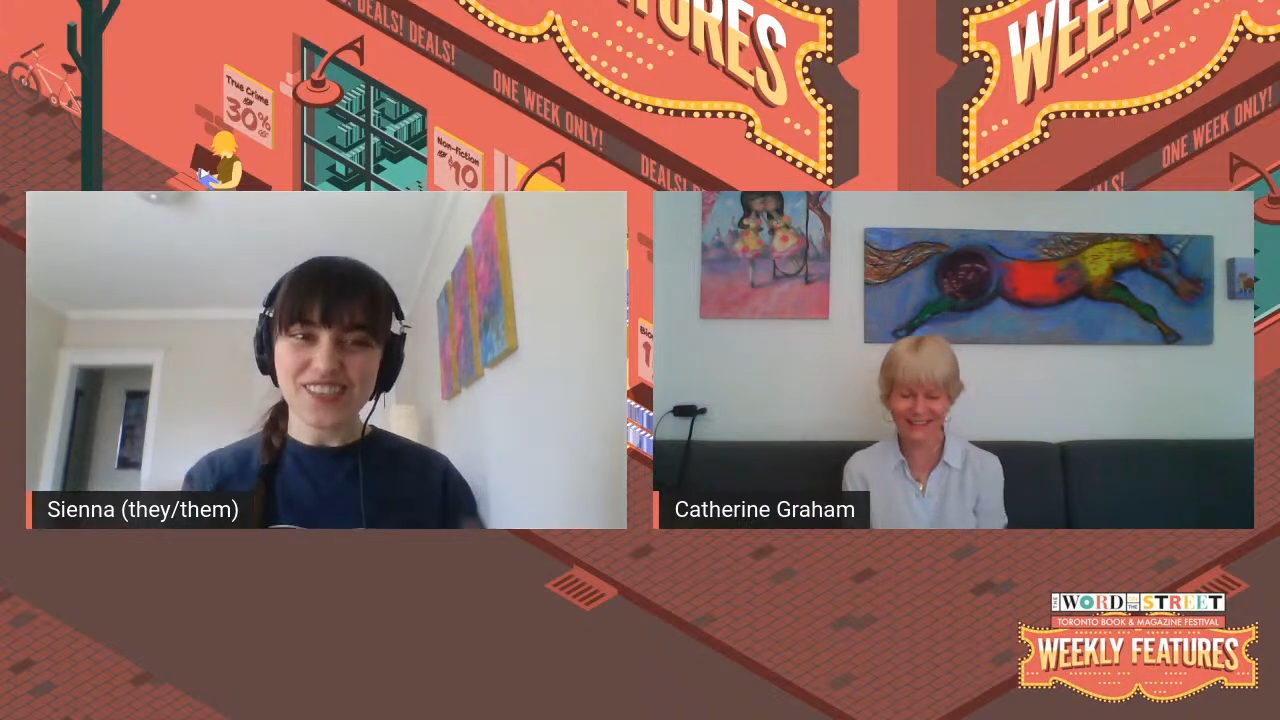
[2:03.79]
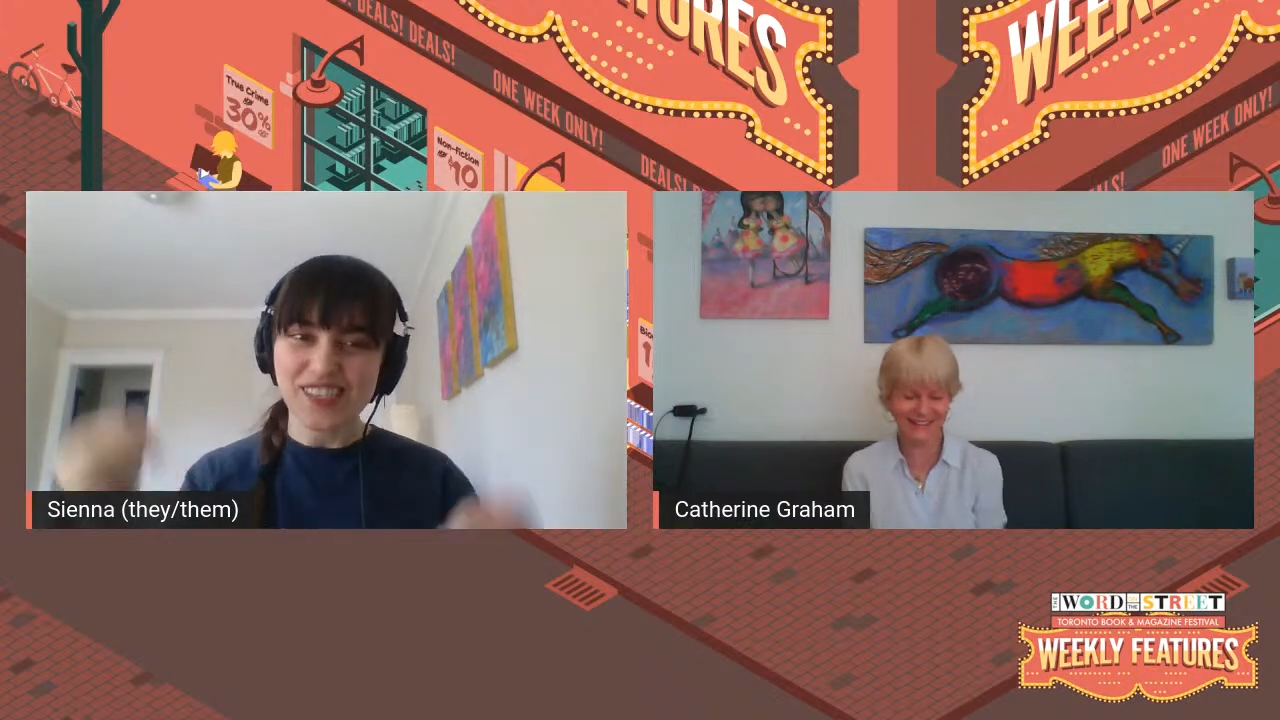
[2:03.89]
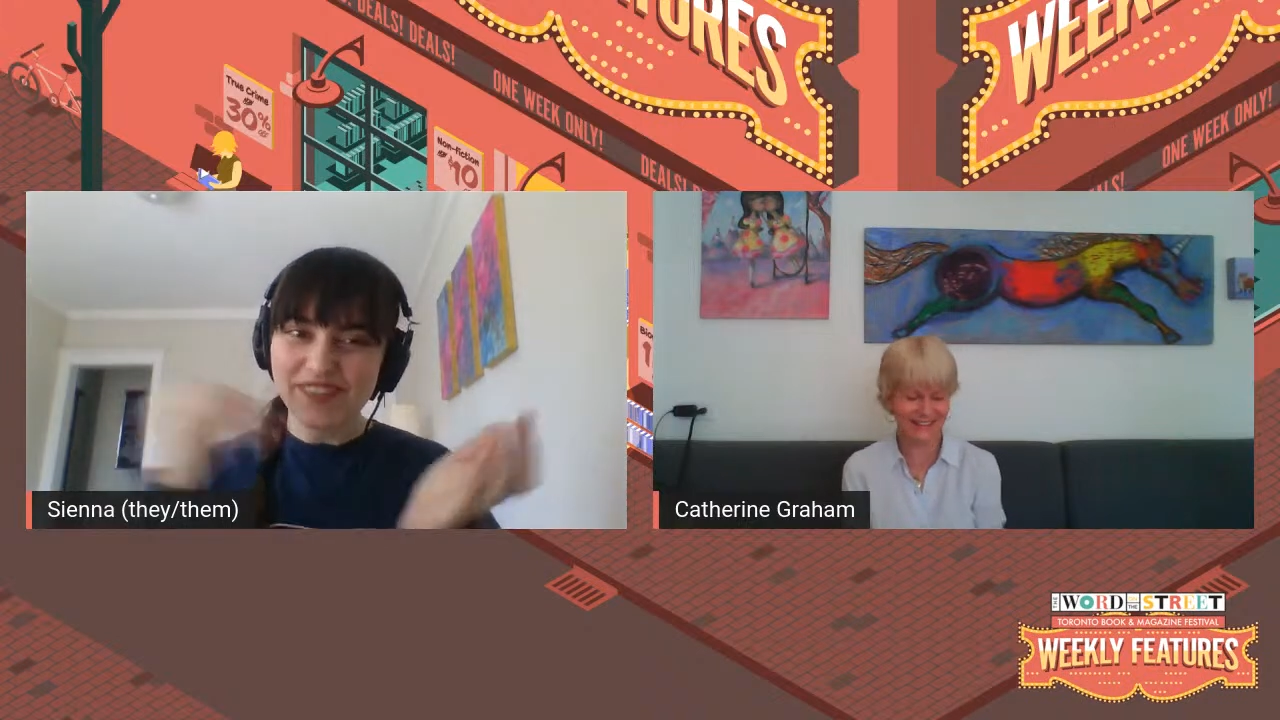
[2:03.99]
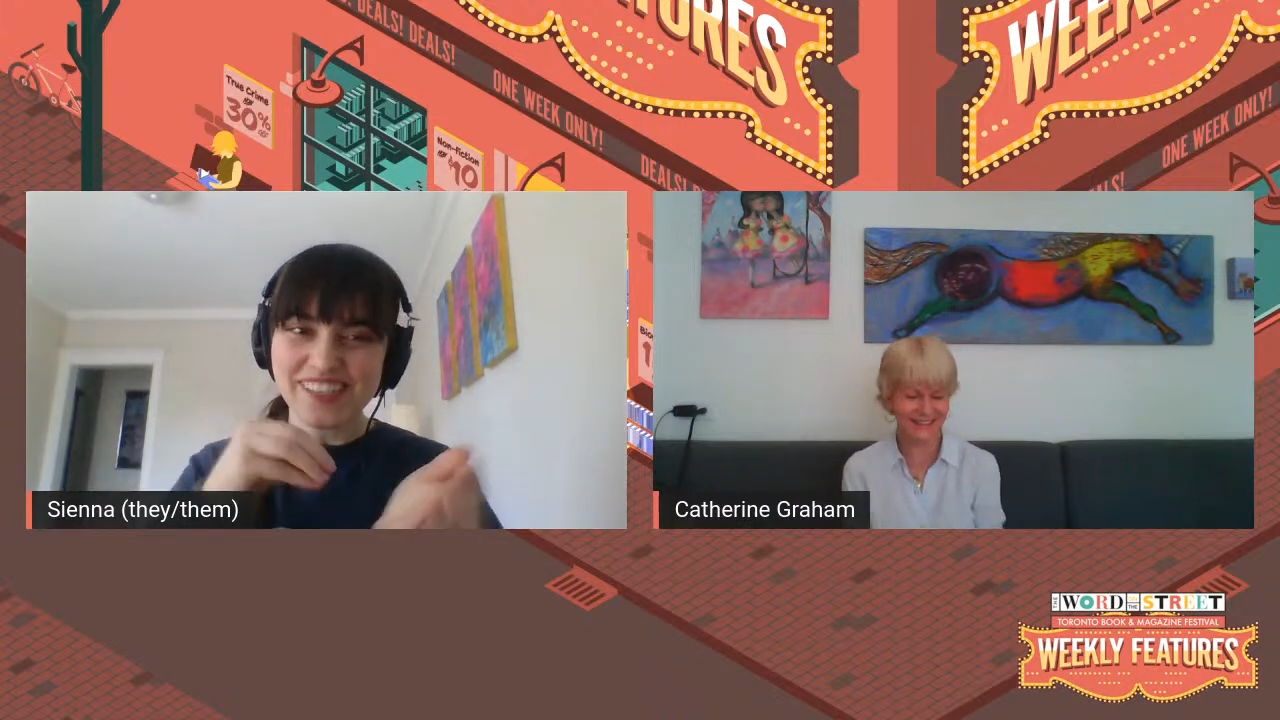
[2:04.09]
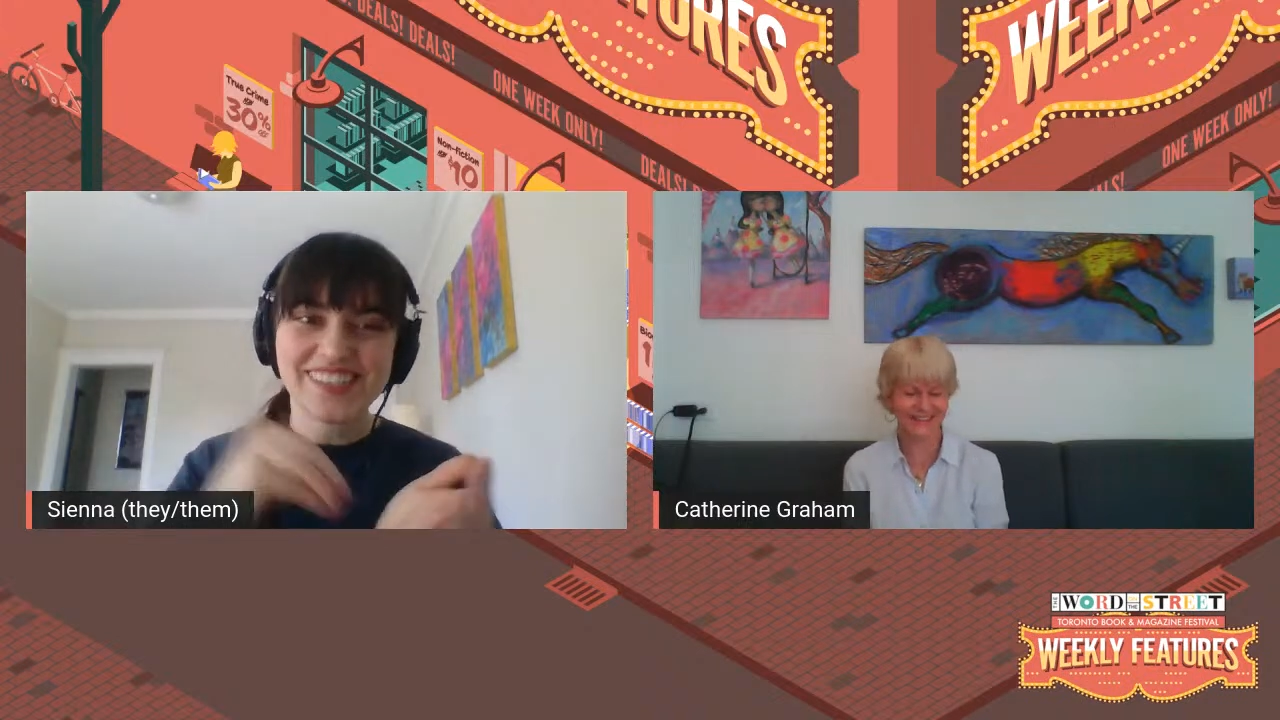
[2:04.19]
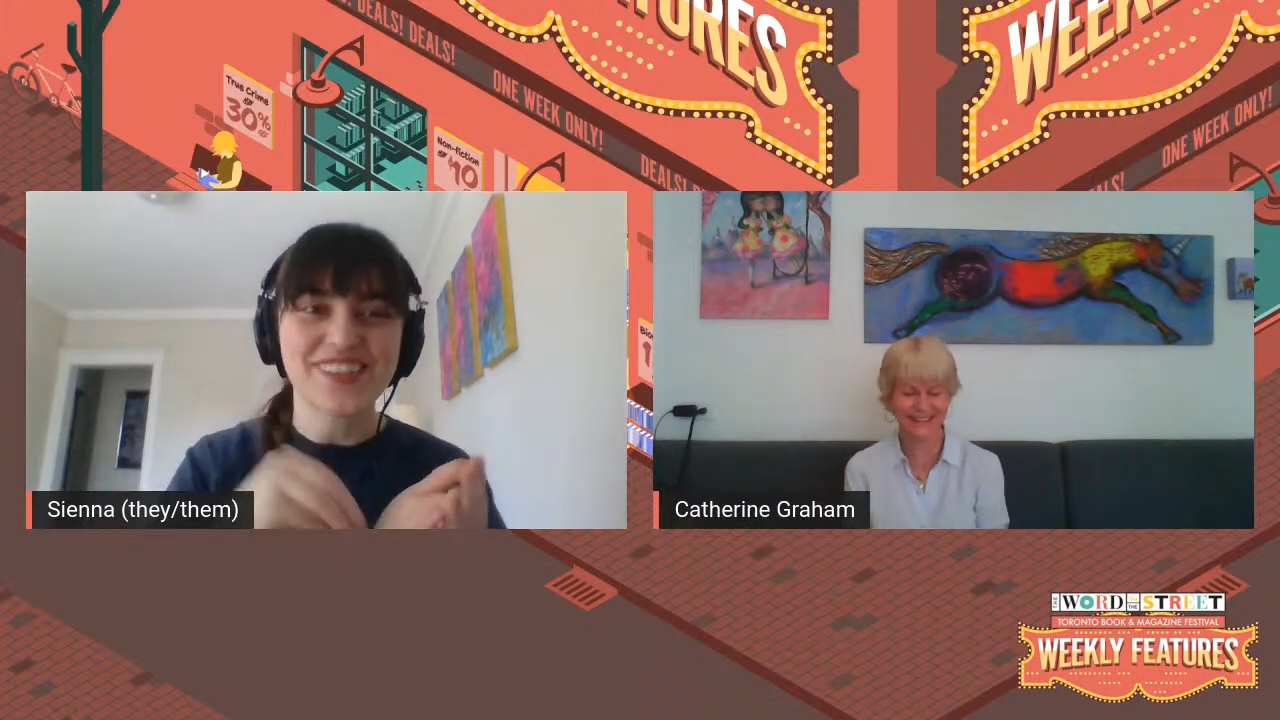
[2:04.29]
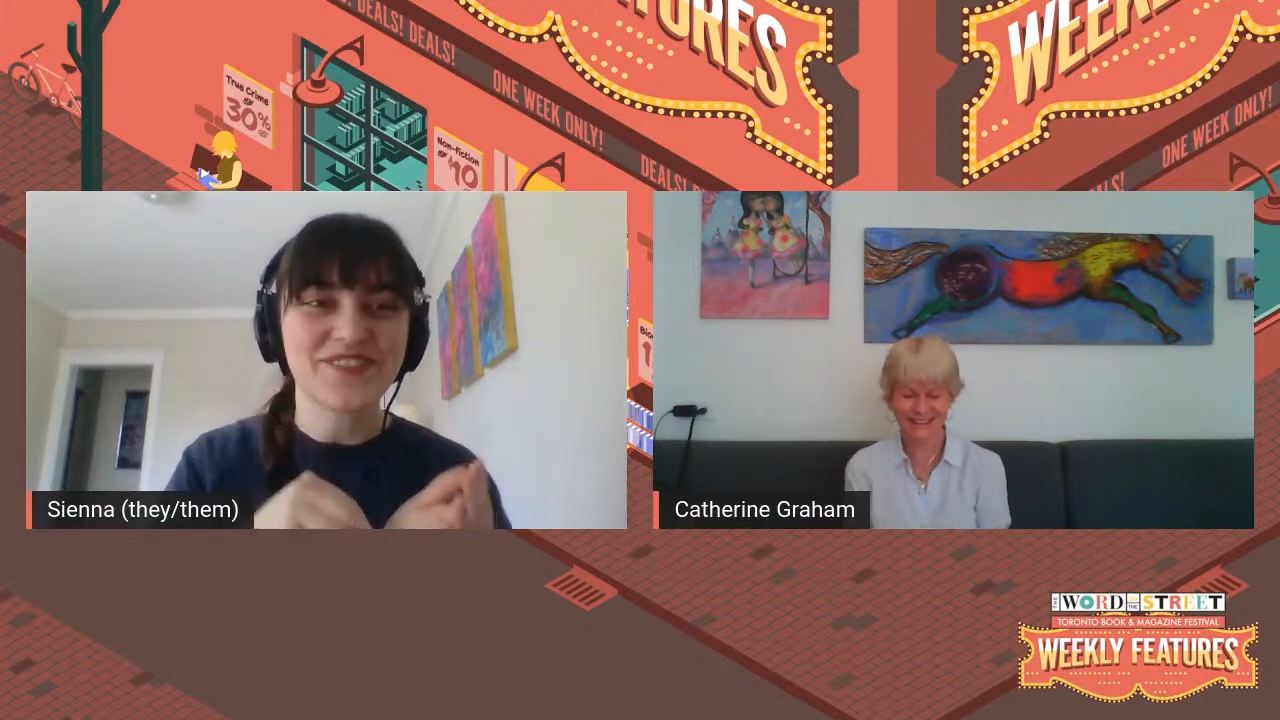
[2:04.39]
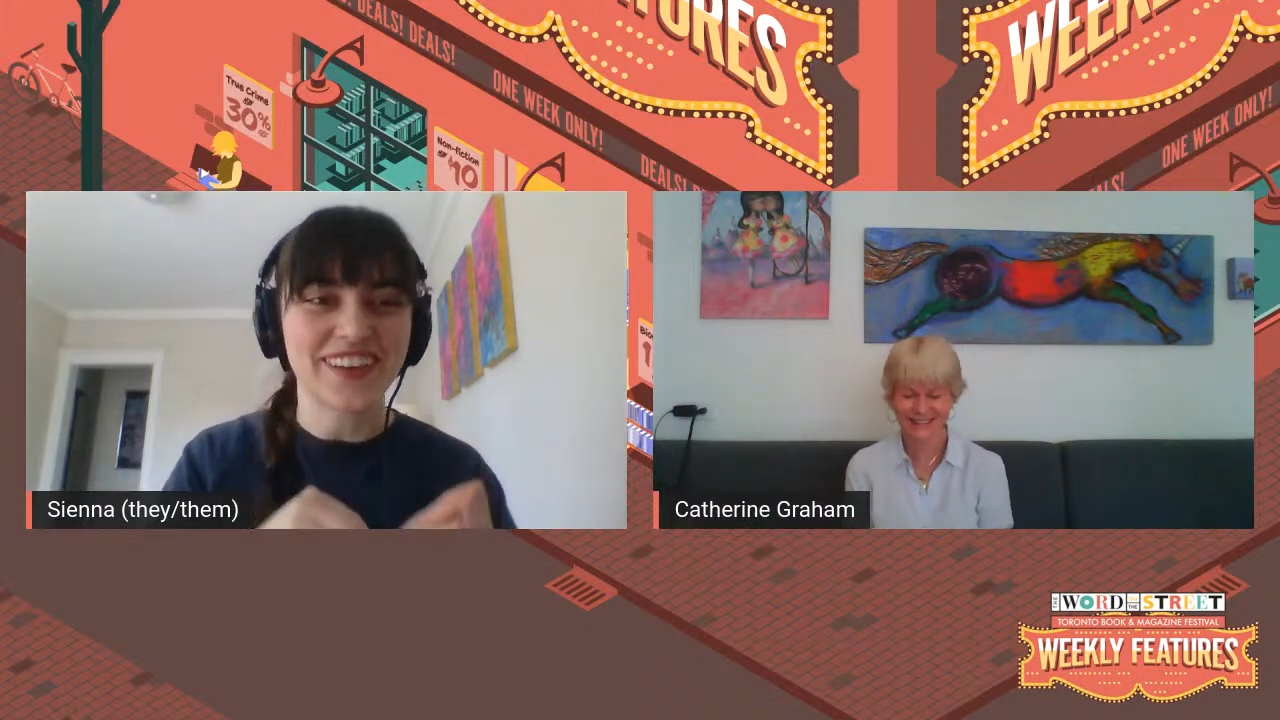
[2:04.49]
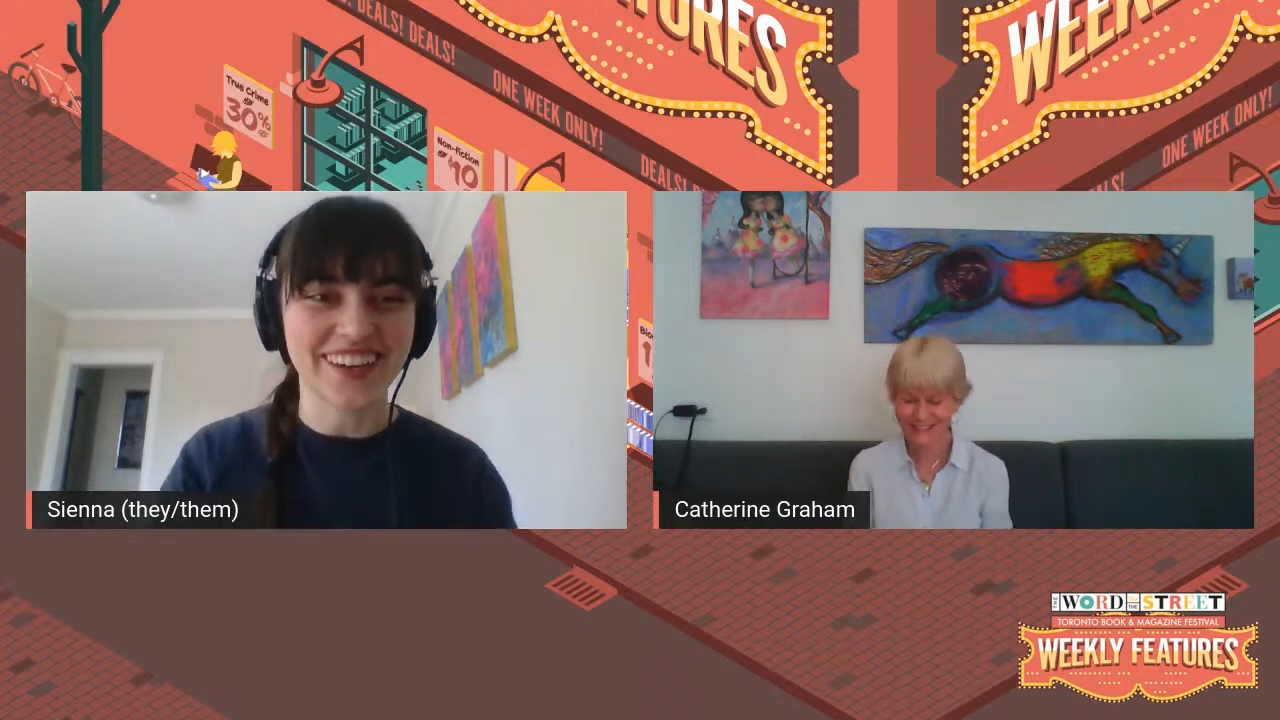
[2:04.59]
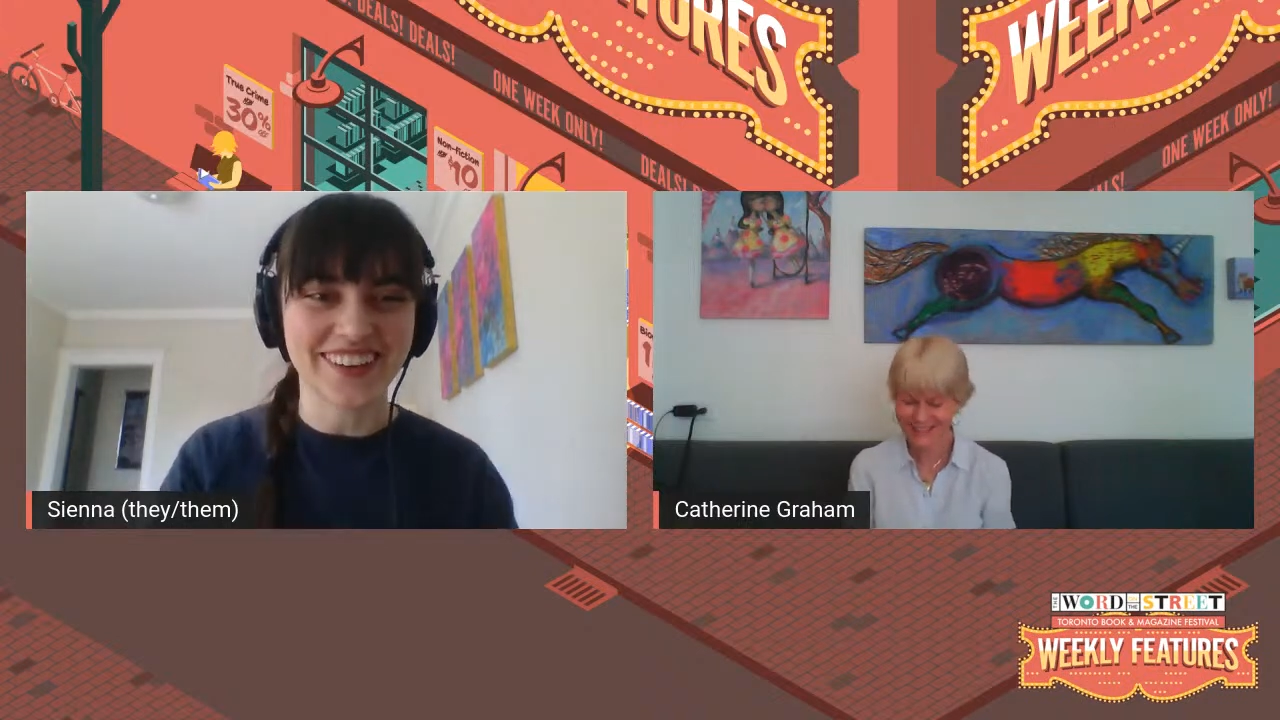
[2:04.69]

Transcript: specific,